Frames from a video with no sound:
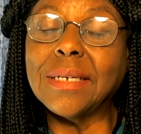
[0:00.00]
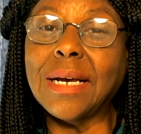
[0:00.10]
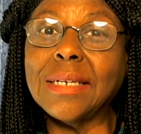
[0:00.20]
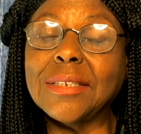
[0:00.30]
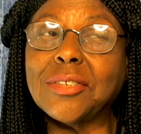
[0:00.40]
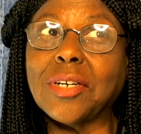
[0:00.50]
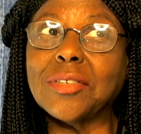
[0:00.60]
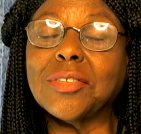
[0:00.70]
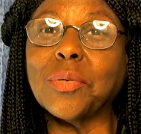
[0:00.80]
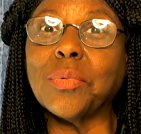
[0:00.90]
I just talked
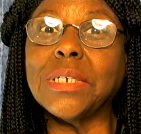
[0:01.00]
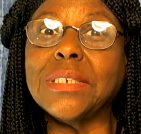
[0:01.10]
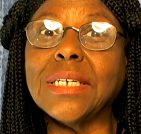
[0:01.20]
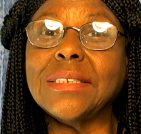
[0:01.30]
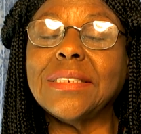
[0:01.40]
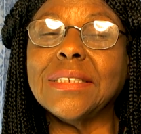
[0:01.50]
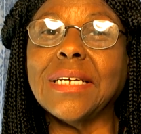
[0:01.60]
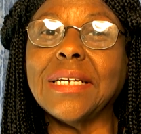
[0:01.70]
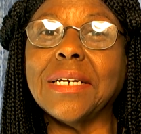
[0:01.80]
to someone yesterday